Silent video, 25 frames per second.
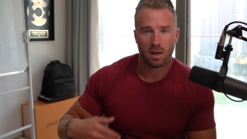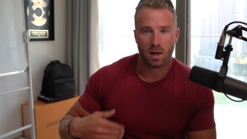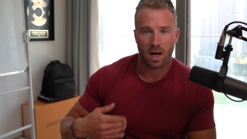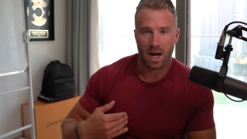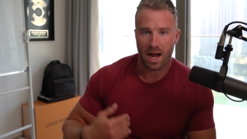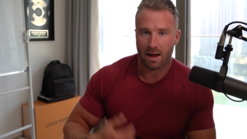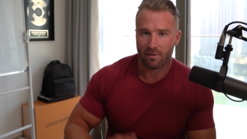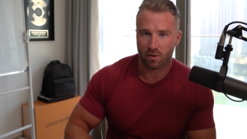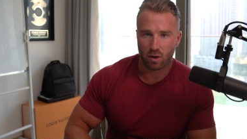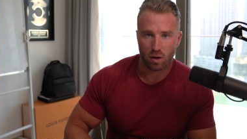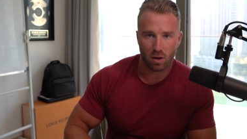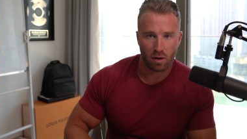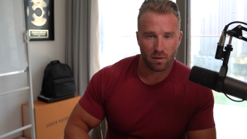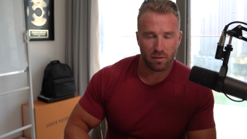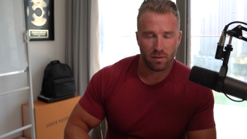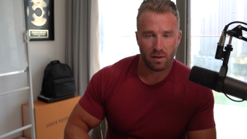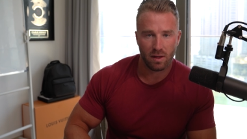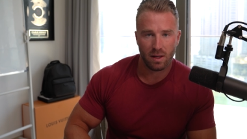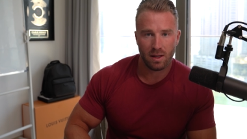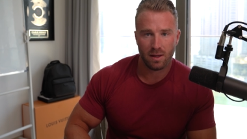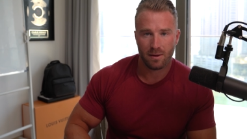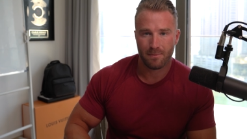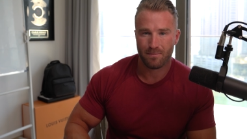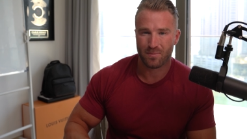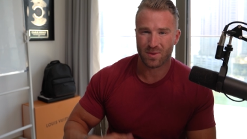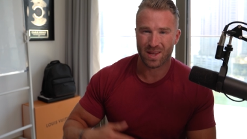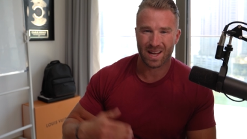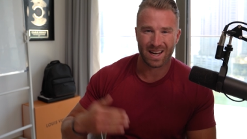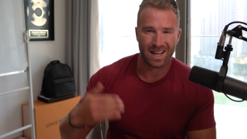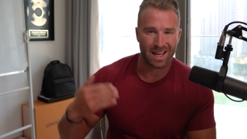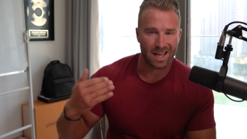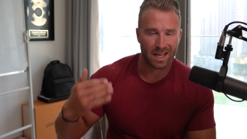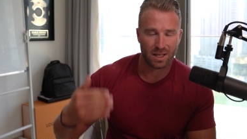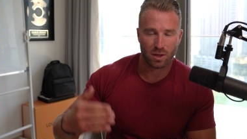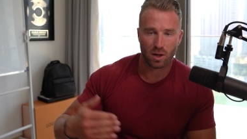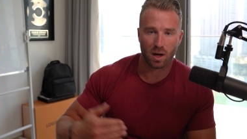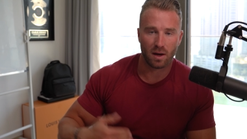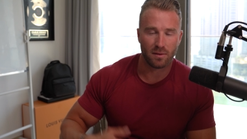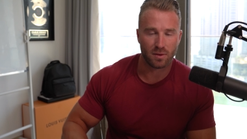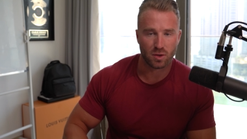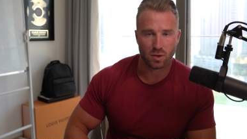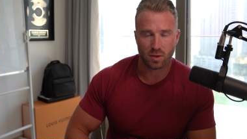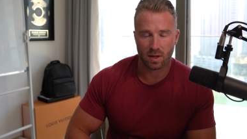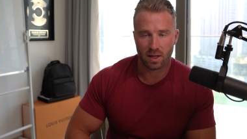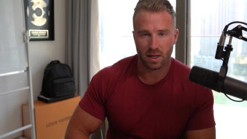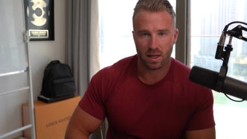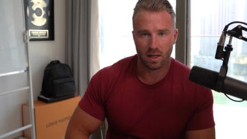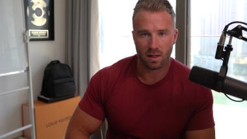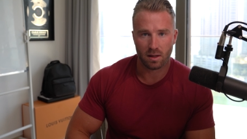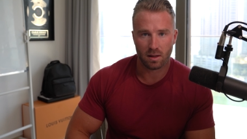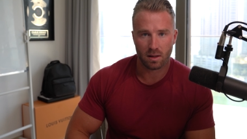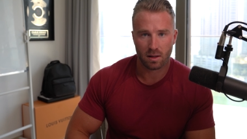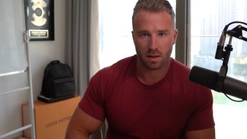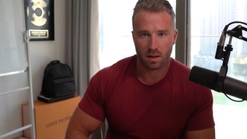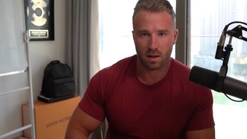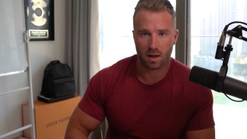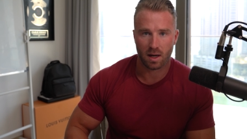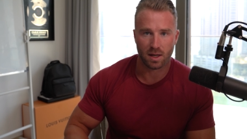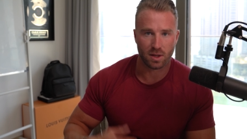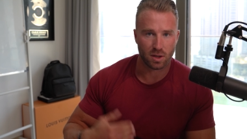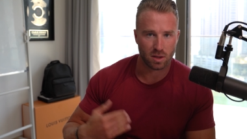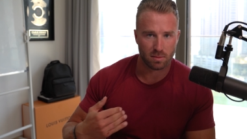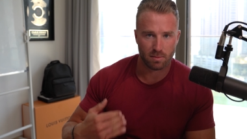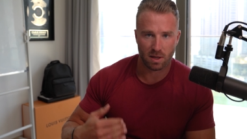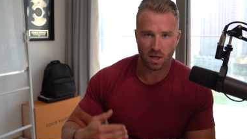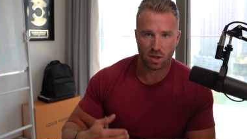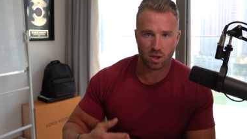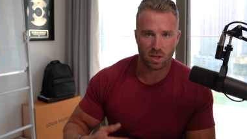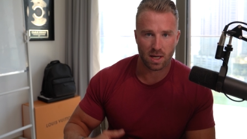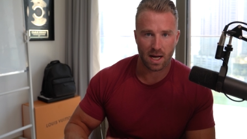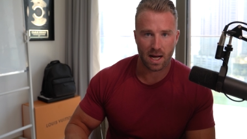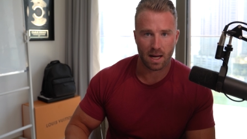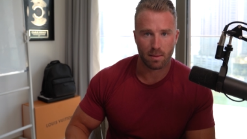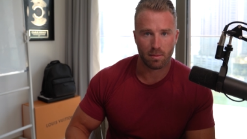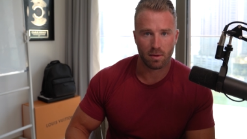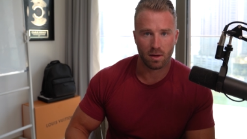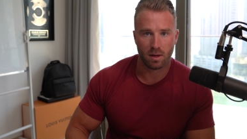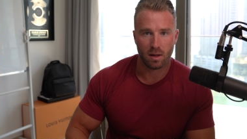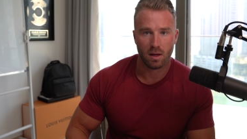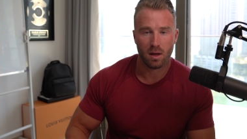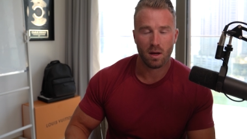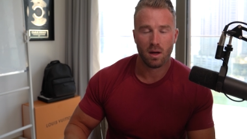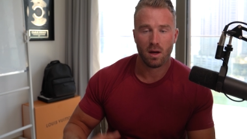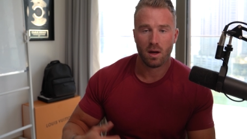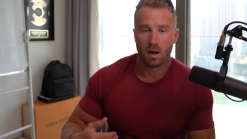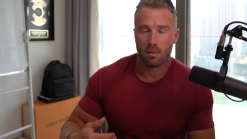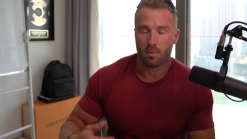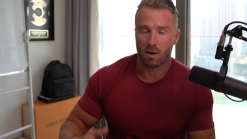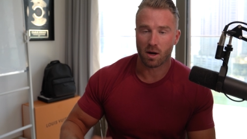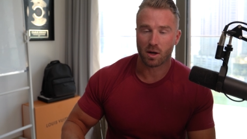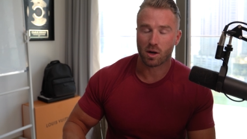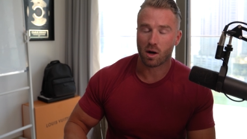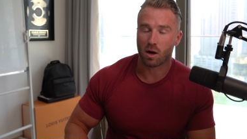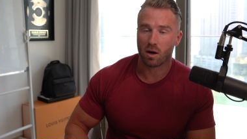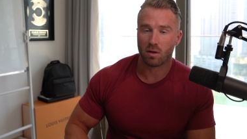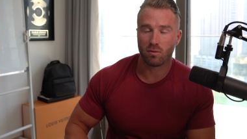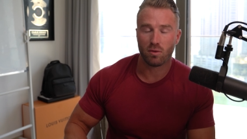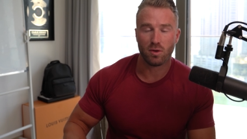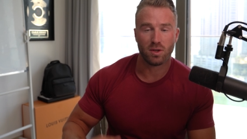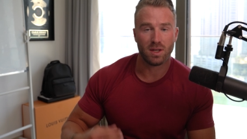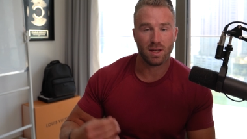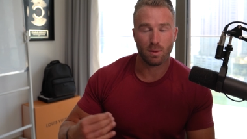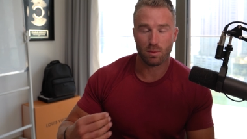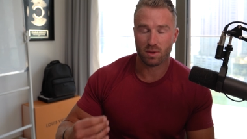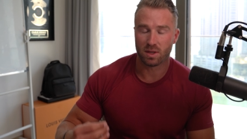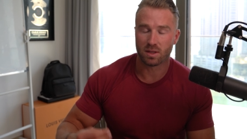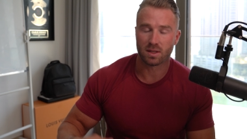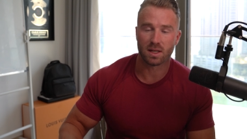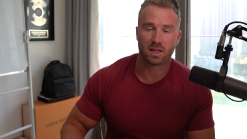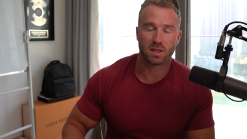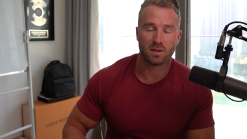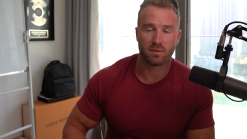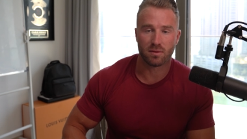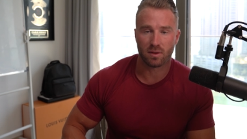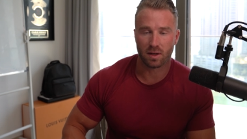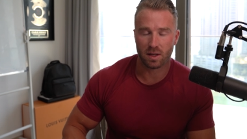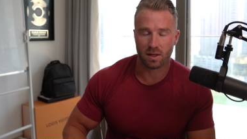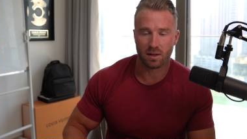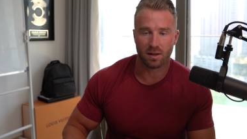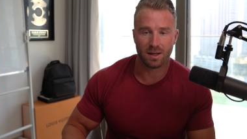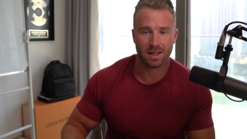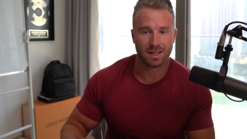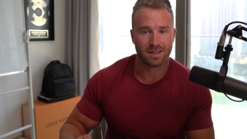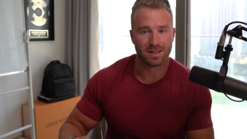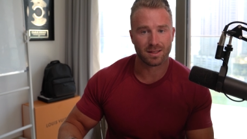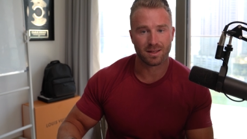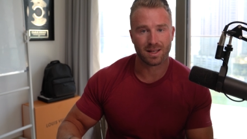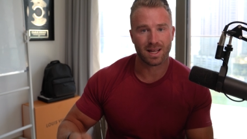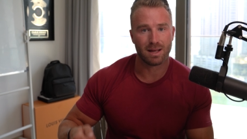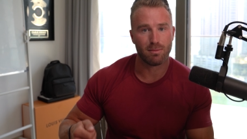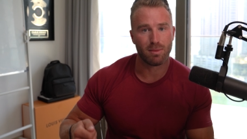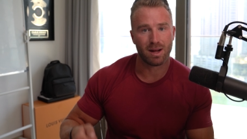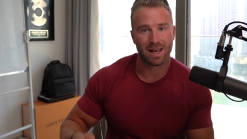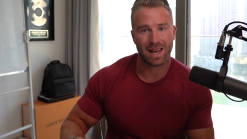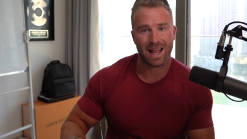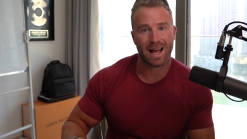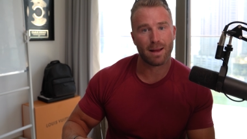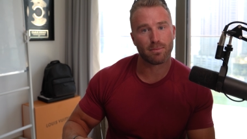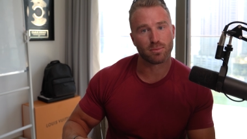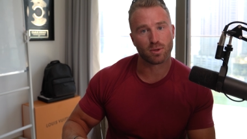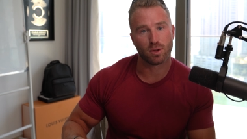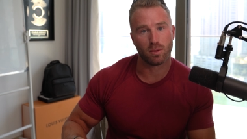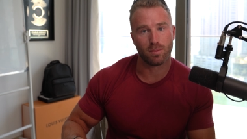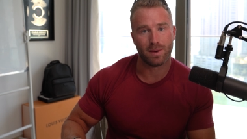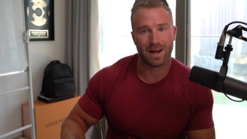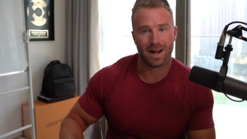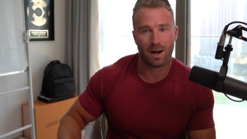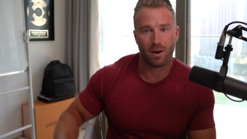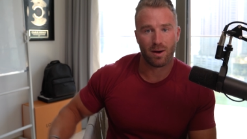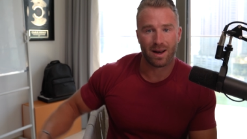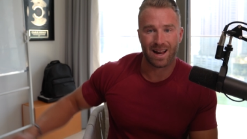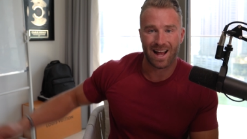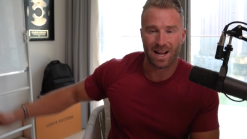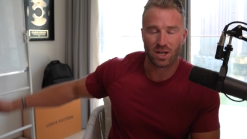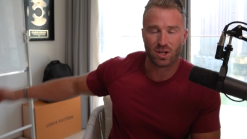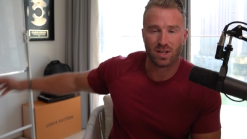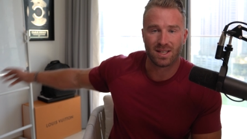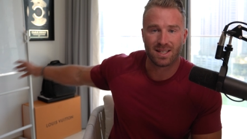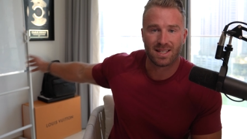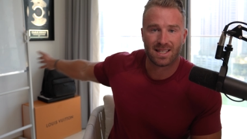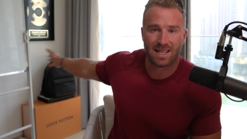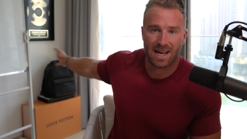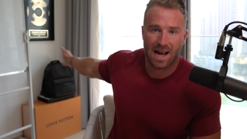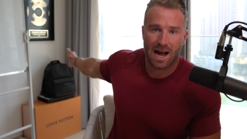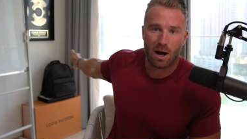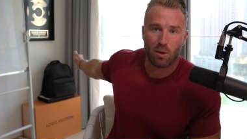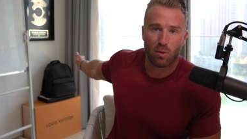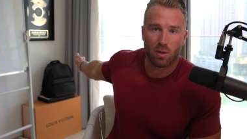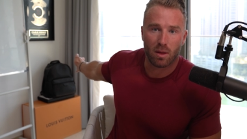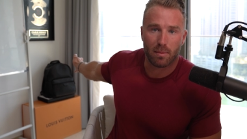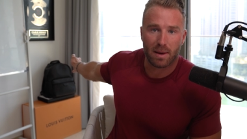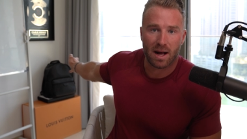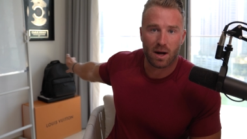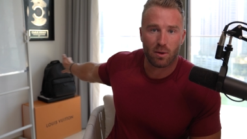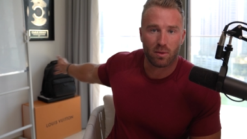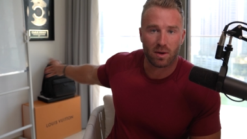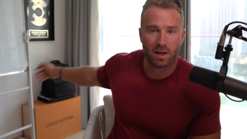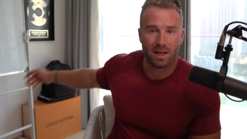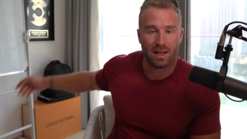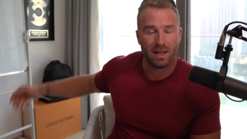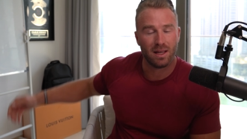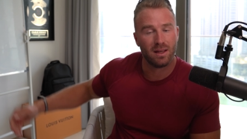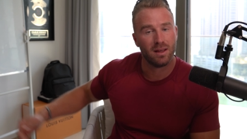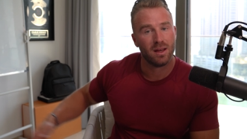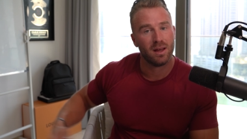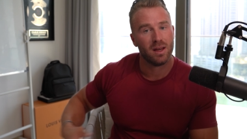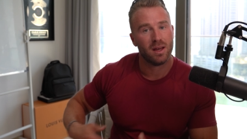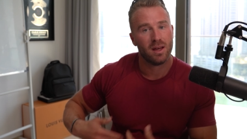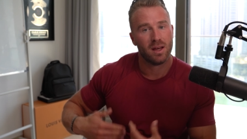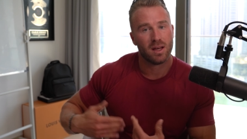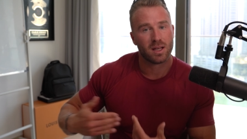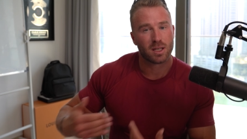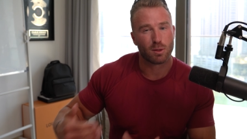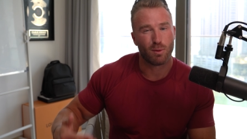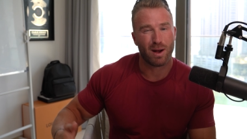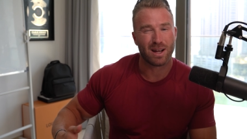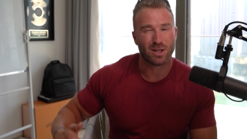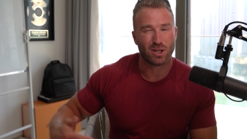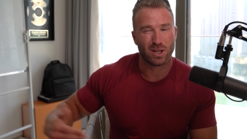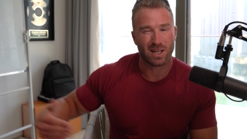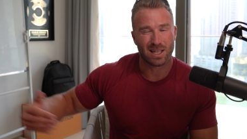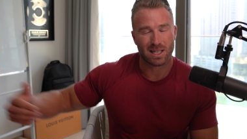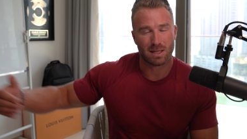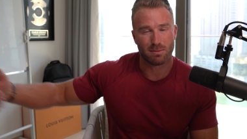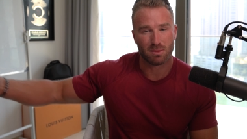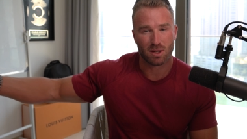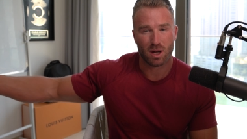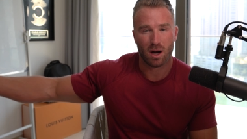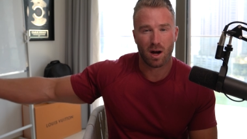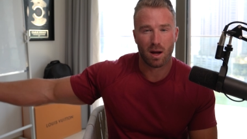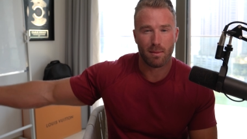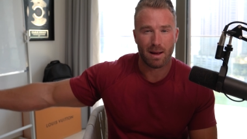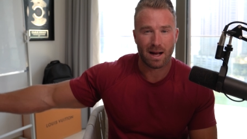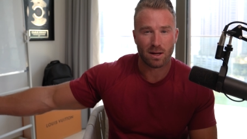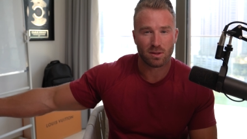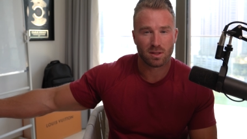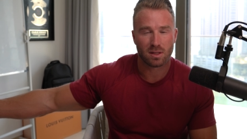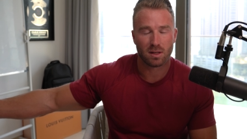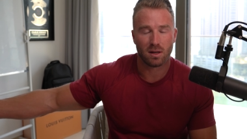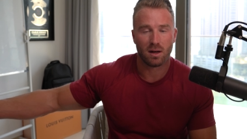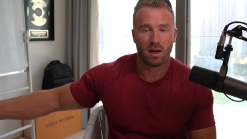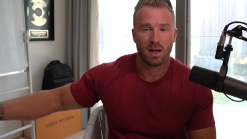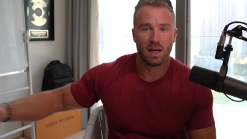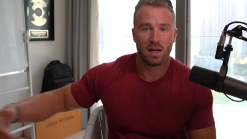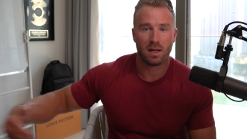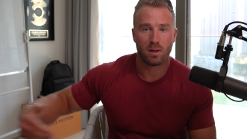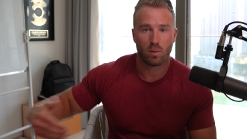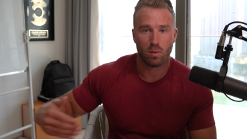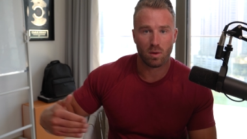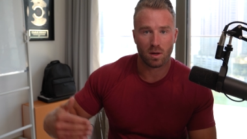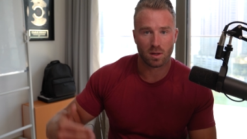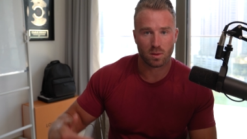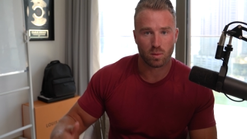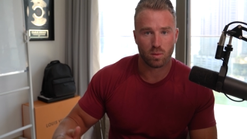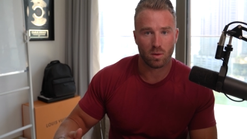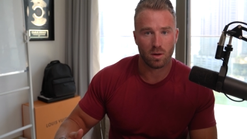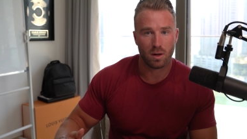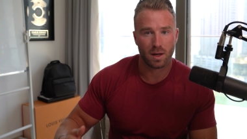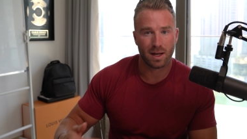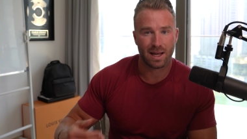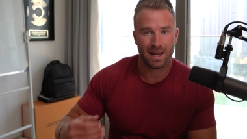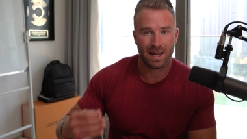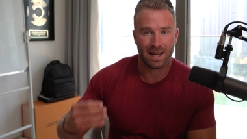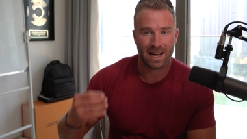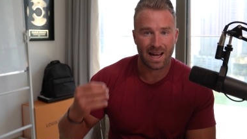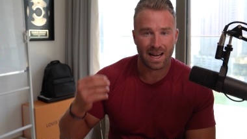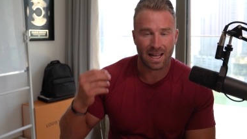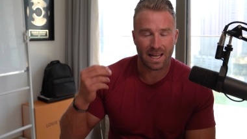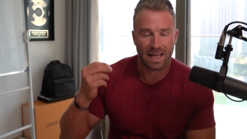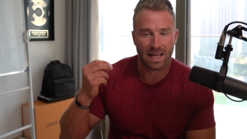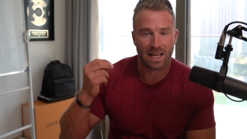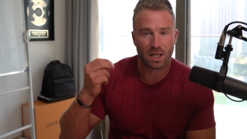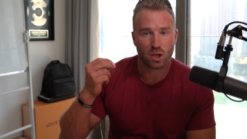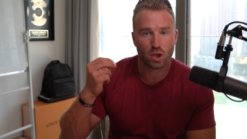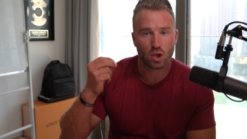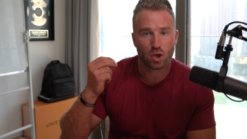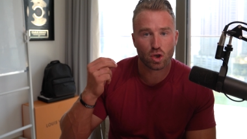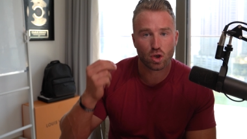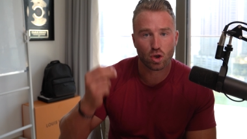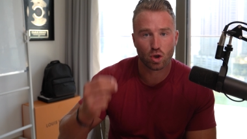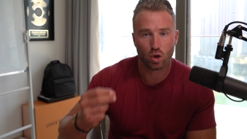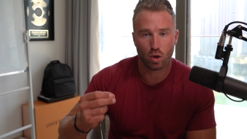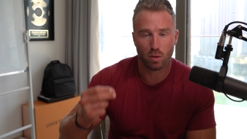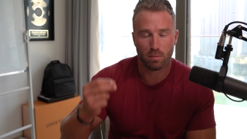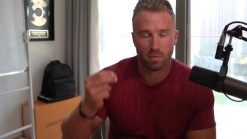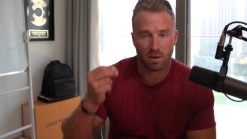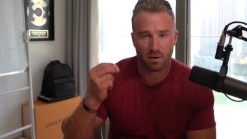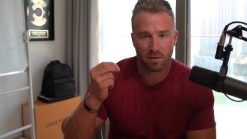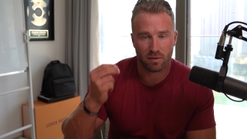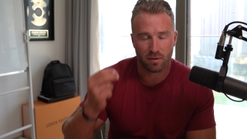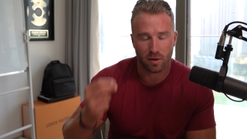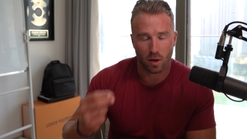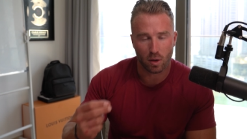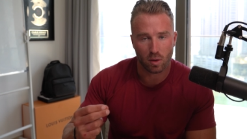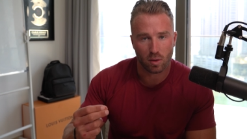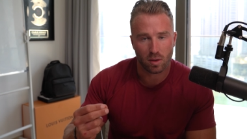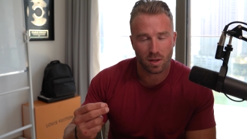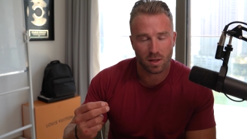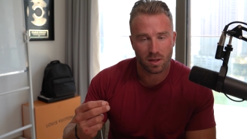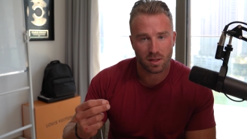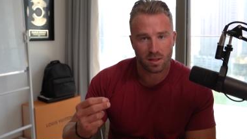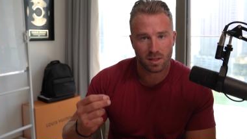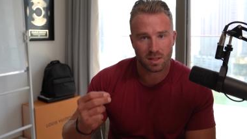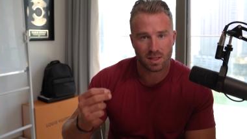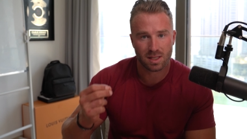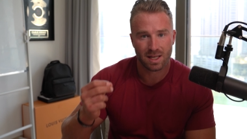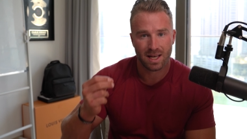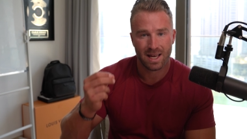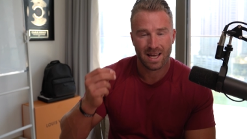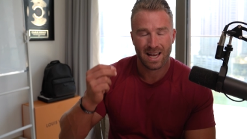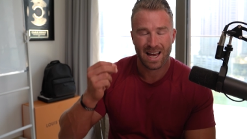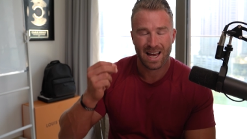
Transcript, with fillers: I have coffee and I dive straight in. I just make shit happen. My current routine, which is actually very nice, is I get my laptop out and actually sit out on the balcony. So I actually get some time outside whilst working and I can get super focused